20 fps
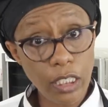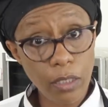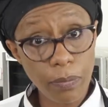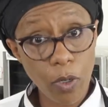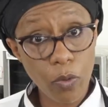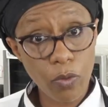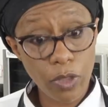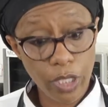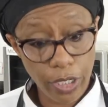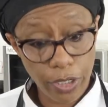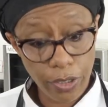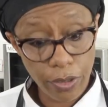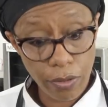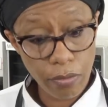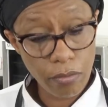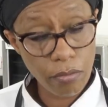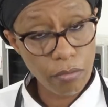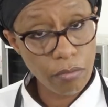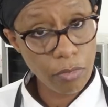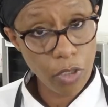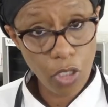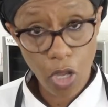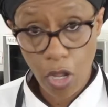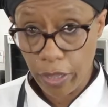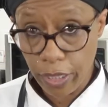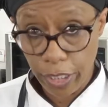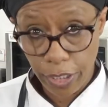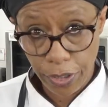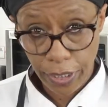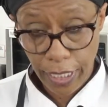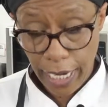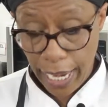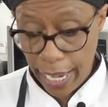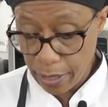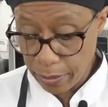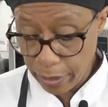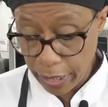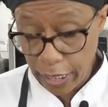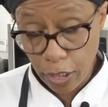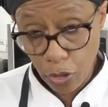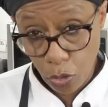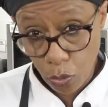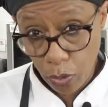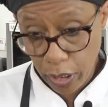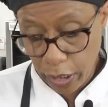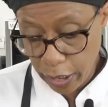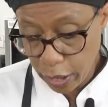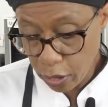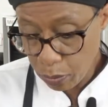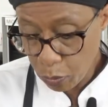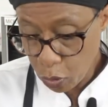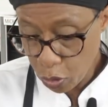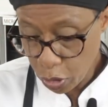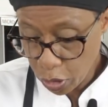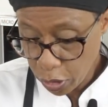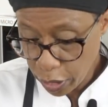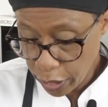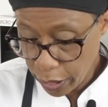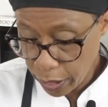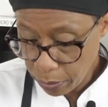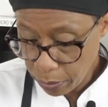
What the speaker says: about there, not there yet. It can do with a little more cooking.